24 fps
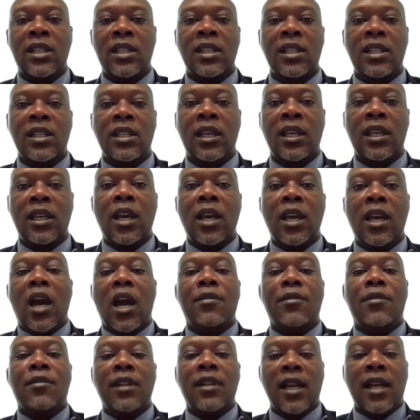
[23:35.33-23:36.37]
have you done
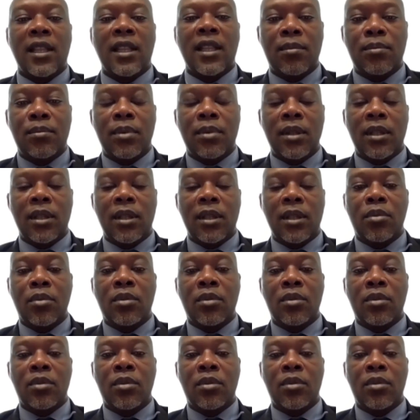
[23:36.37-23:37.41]
the books of account,